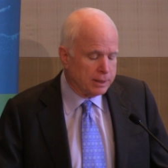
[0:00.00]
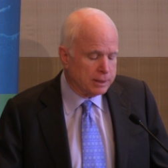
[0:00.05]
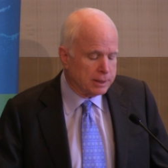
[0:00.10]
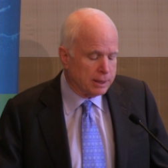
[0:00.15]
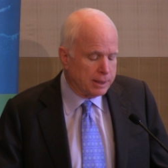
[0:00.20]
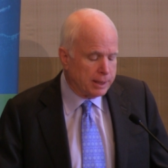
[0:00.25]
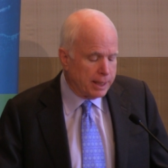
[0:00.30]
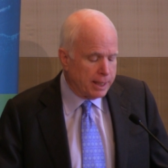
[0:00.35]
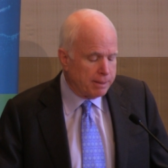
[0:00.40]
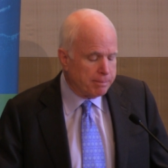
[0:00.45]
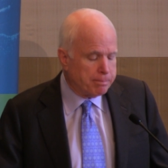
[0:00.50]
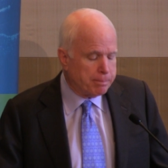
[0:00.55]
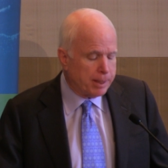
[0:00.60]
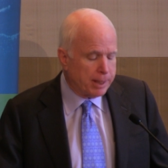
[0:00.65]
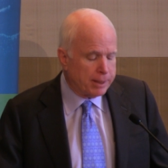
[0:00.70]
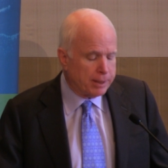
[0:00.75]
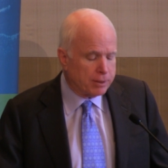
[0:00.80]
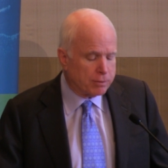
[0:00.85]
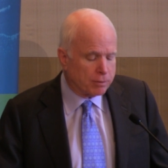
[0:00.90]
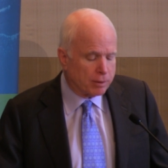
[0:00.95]
Today,
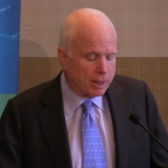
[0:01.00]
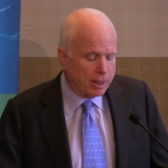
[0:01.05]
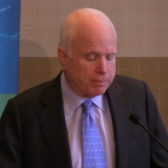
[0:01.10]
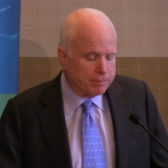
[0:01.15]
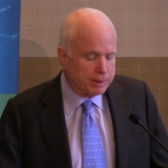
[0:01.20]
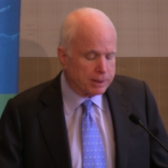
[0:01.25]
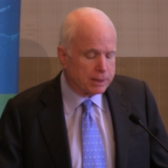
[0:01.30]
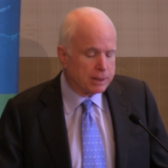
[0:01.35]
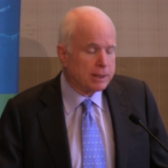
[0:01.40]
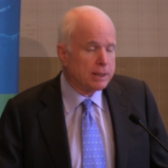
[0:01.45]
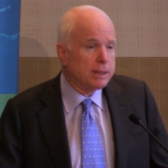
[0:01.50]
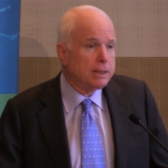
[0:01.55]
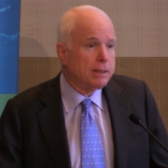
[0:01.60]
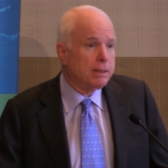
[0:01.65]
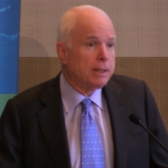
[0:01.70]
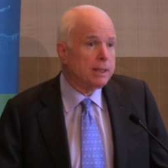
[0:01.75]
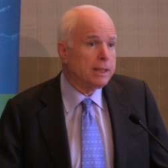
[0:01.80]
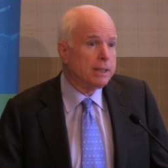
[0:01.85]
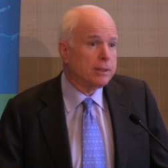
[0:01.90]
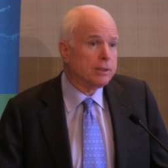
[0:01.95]
petty crime
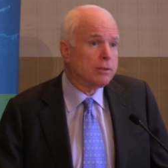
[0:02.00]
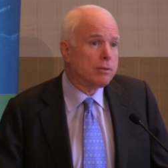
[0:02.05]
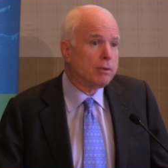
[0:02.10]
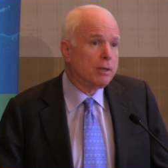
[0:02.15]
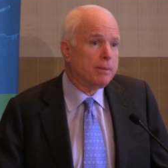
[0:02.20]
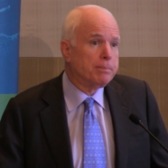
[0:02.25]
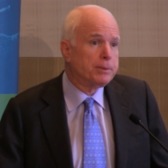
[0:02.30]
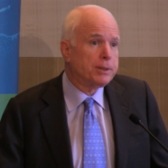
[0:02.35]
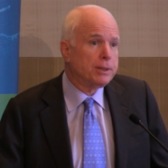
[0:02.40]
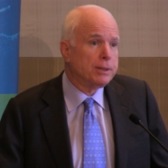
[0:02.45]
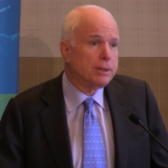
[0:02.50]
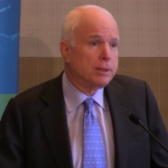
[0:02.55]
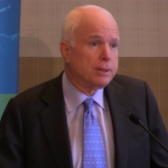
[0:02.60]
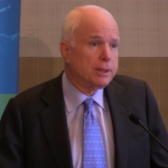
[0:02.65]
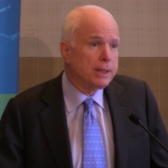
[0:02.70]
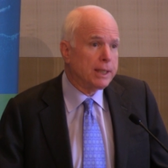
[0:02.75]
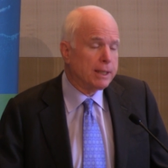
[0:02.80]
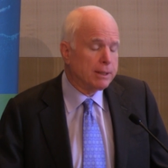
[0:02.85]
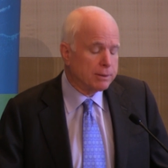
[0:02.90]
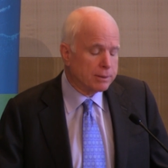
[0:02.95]
and corruption are
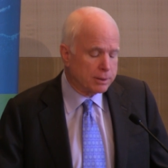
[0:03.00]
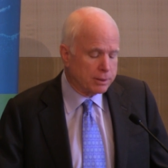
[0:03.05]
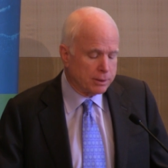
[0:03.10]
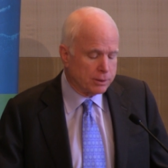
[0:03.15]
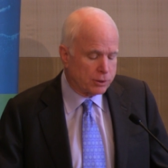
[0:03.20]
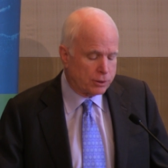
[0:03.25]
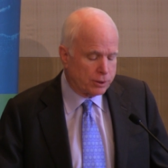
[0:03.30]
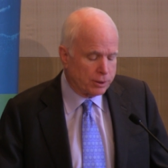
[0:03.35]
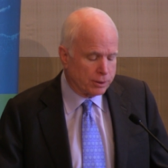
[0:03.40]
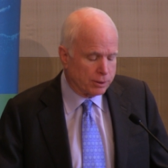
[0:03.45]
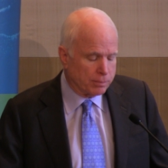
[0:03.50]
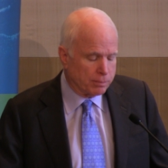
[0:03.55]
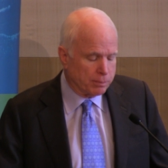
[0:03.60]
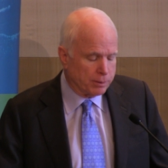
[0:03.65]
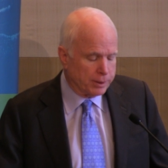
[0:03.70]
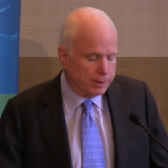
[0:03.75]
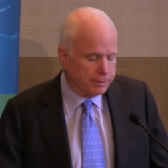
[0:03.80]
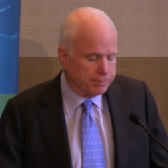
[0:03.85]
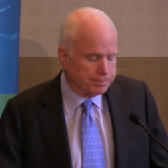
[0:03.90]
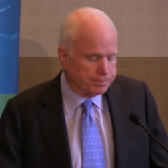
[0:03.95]
down
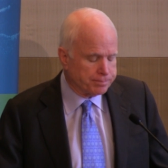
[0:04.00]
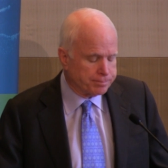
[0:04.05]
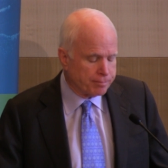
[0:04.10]
considerably.